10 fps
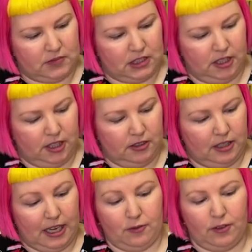you know,
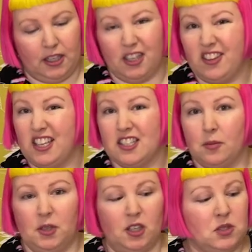had fun, and I think
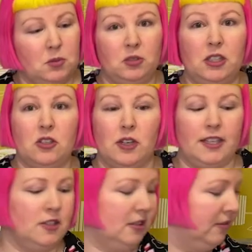someone else will enjoy
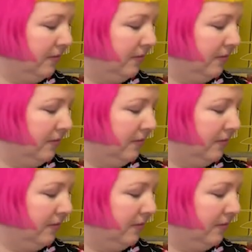it too.